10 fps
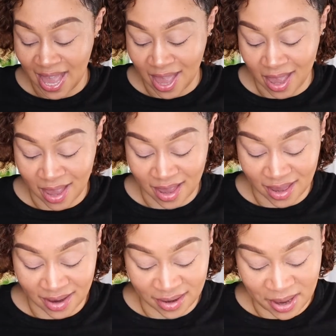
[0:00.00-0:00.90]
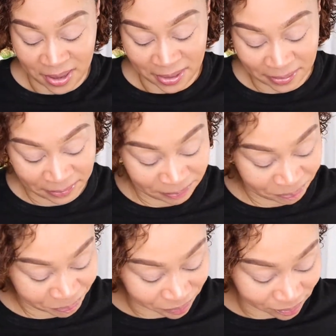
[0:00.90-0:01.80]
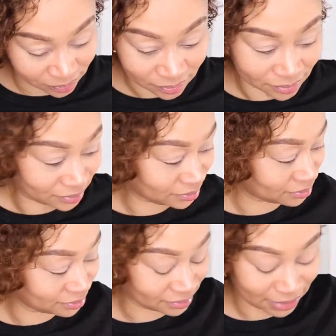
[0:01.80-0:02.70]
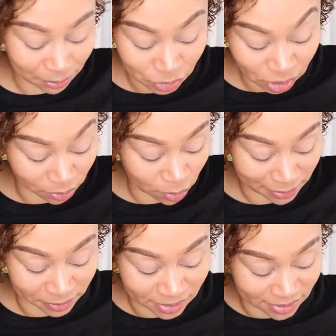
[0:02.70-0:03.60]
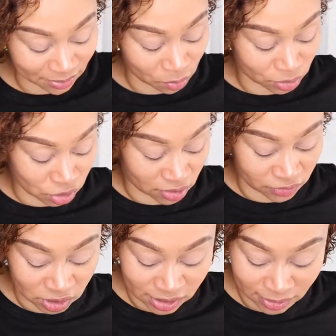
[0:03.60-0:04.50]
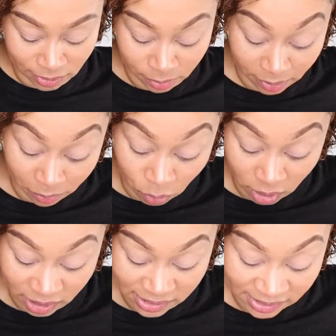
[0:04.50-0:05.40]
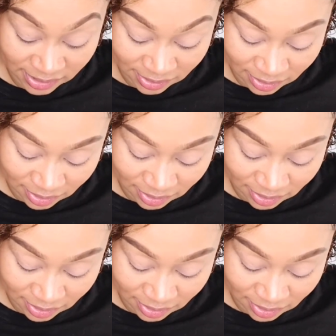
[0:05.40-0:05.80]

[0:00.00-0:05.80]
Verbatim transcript: and let me try to wipe this orange off just a little bit more because